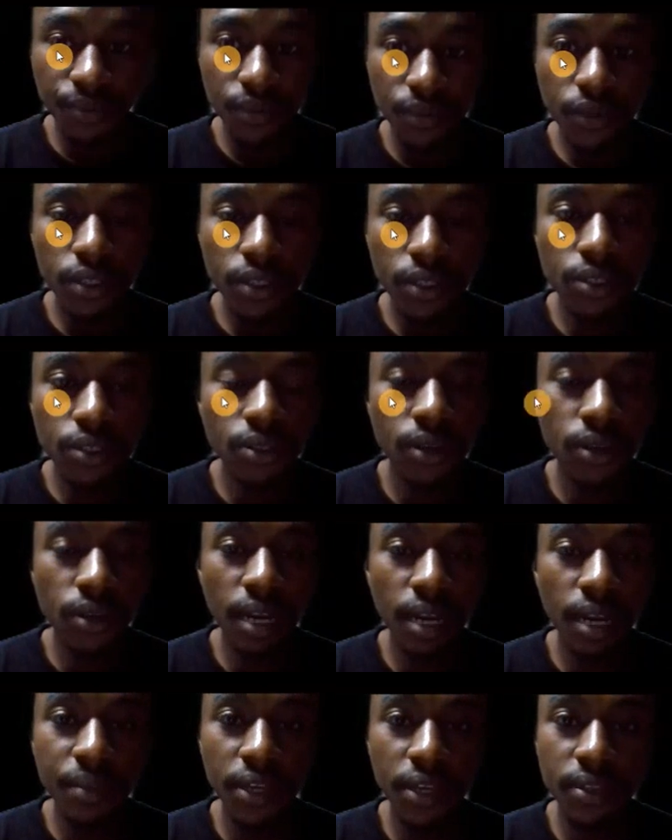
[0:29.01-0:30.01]
So I'm
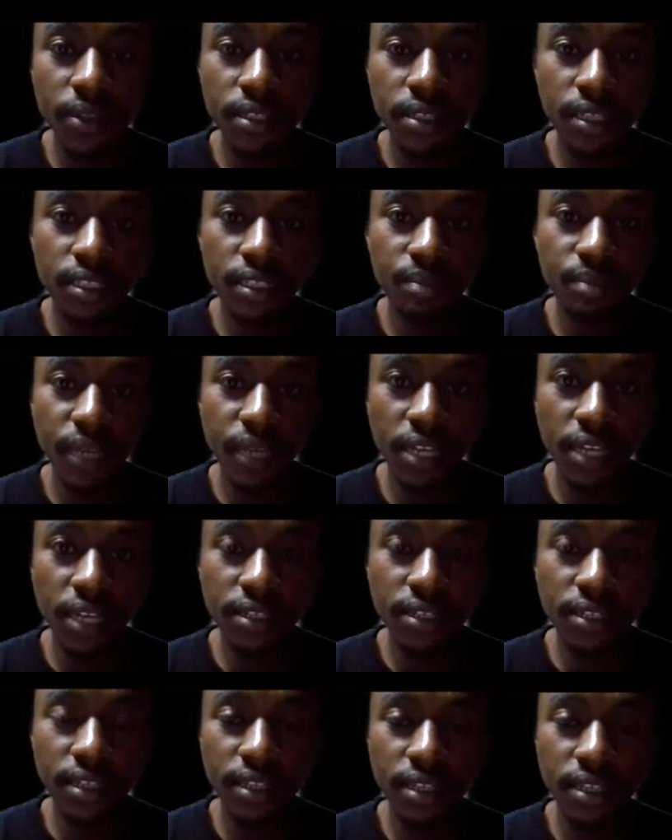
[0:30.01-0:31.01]
here on the sales page, and
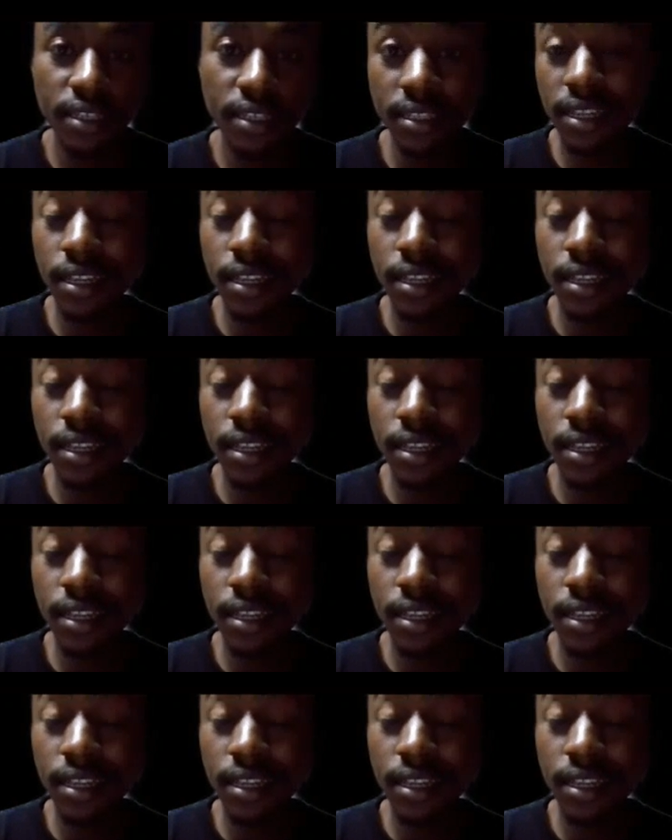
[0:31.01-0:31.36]
here's exactly